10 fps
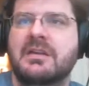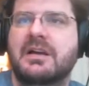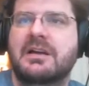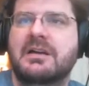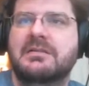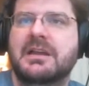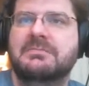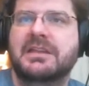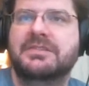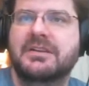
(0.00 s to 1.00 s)

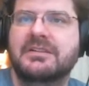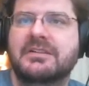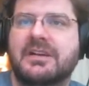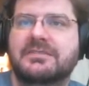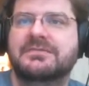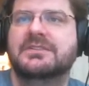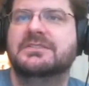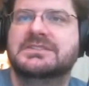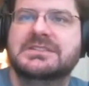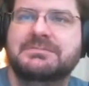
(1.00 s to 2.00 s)
And my third alt
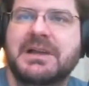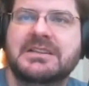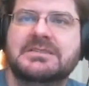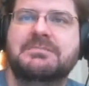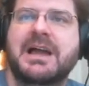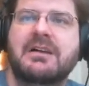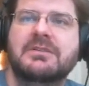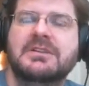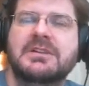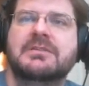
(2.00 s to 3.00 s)
focus is Balance of
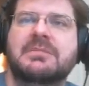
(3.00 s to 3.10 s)
Power.